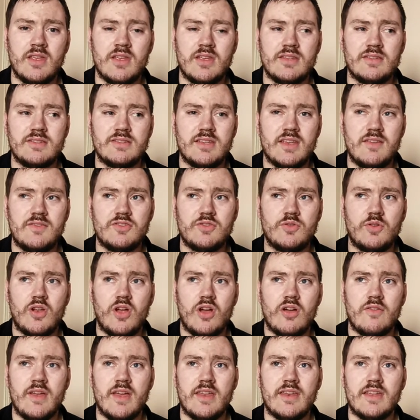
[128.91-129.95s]
saves you a lot
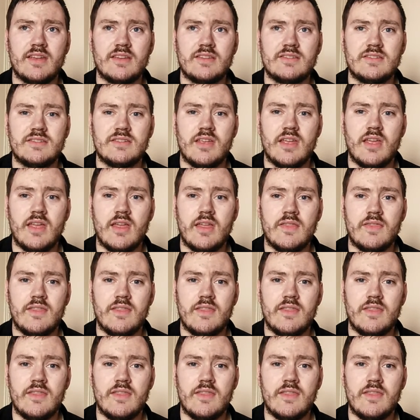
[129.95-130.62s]
of headaches in